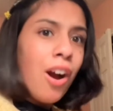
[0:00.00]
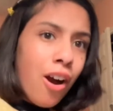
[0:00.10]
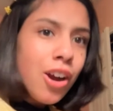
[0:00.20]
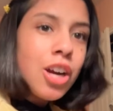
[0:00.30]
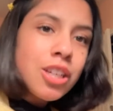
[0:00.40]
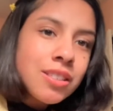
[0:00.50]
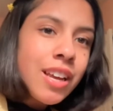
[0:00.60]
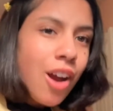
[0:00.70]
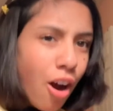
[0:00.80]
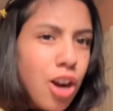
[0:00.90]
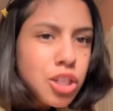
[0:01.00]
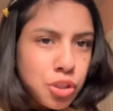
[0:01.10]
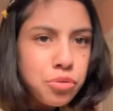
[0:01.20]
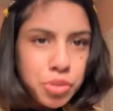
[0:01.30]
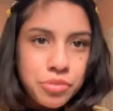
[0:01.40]
are they are
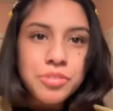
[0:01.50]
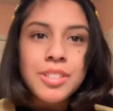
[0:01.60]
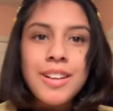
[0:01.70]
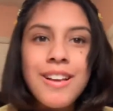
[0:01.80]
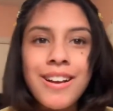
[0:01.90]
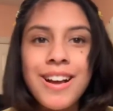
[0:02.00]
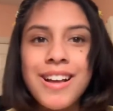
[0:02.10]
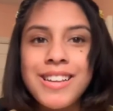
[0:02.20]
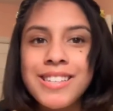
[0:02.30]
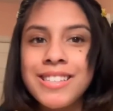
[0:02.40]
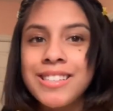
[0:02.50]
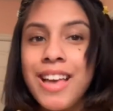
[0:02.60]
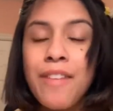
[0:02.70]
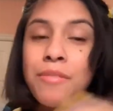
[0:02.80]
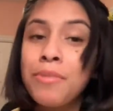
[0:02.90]
true because
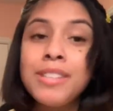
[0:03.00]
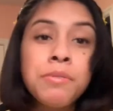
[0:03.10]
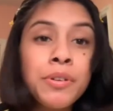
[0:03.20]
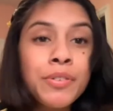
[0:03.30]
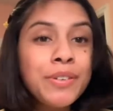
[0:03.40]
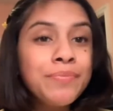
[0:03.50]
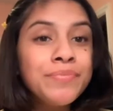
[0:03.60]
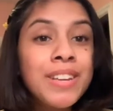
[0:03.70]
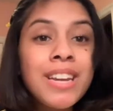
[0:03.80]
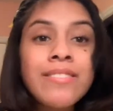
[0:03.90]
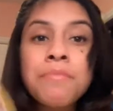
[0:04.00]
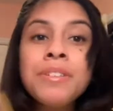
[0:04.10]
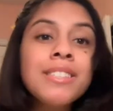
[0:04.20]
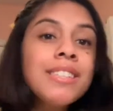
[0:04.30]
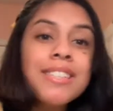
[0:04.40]
everybody's beautiful and
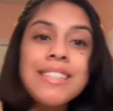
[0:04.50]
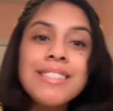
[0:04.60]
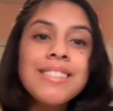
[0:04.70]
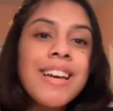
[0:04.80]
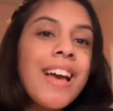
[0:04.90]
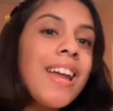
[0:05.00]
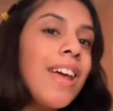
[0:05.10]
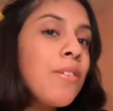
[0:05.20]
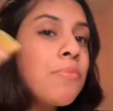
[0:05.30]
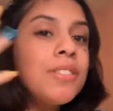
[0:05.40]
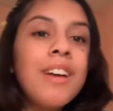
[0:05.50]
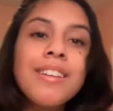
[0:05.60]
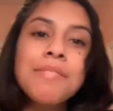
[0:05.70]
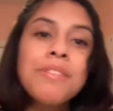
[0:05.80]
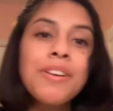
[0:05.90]
everybody's good looking and everybody's
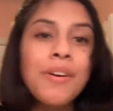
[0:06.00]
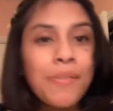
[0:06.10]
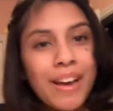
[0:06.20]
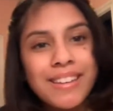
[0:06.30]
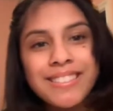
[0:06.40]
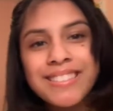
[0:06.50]
awesome in their own way